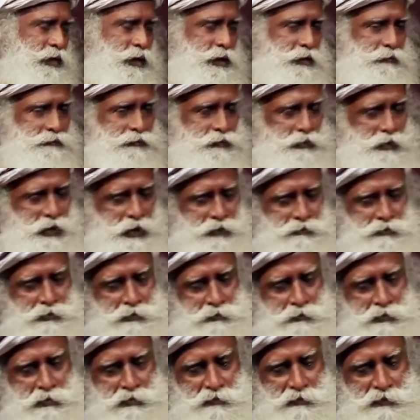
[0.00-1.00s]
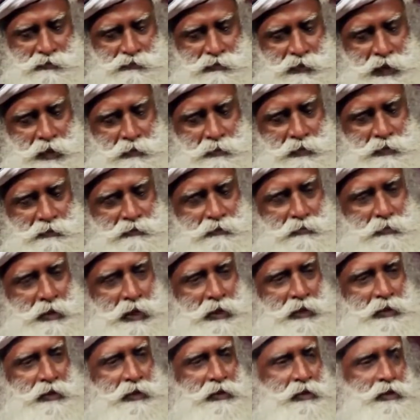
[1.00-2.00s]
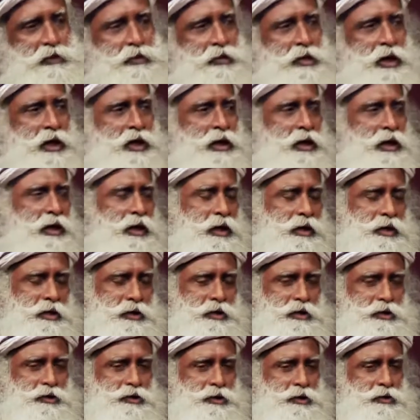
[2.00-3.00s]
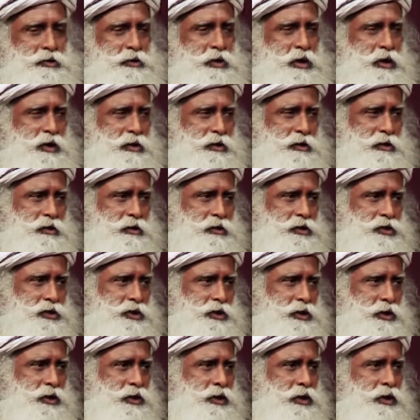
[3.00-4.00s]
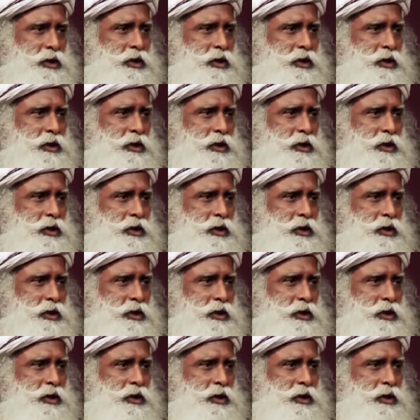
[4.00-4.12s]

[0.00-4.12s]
If you have to move a farmer from agriculture to horticulture,